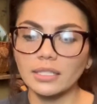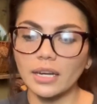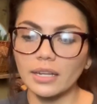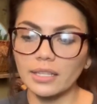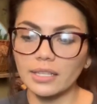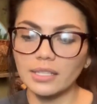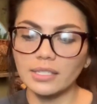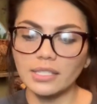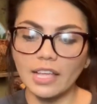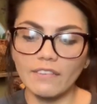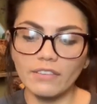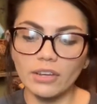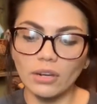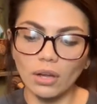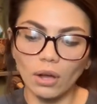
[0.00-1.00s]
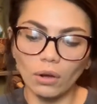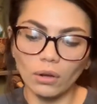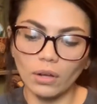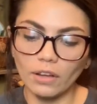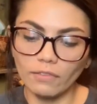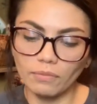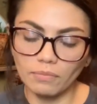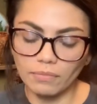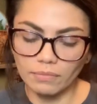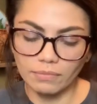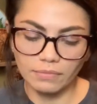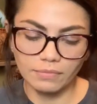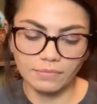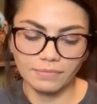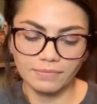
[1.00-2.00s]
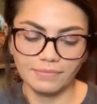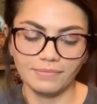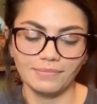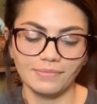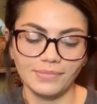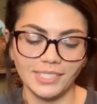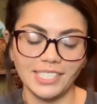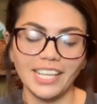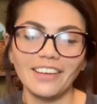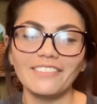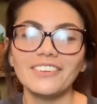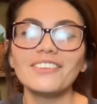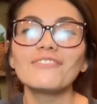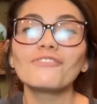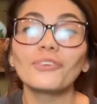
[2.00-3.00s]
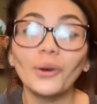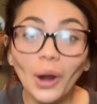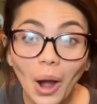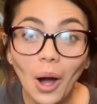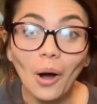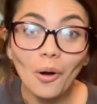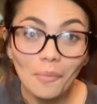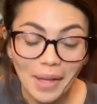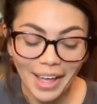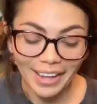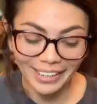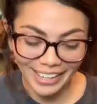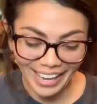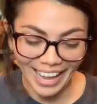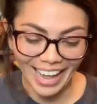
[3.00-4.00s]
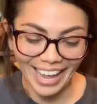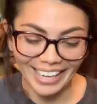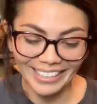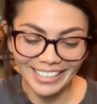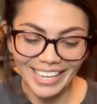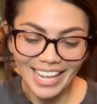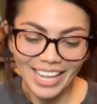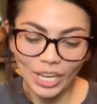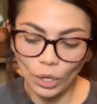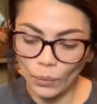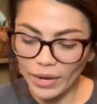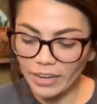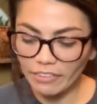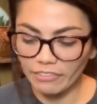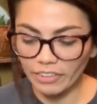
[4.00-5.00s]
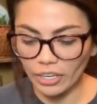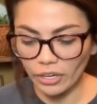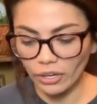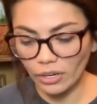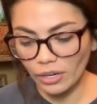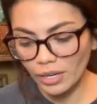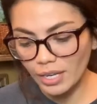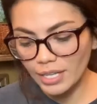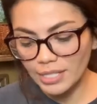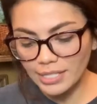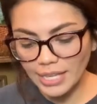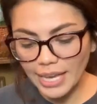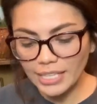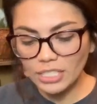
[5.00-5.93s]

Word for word: are these seven, uh, seven for All Mankind Guinevere size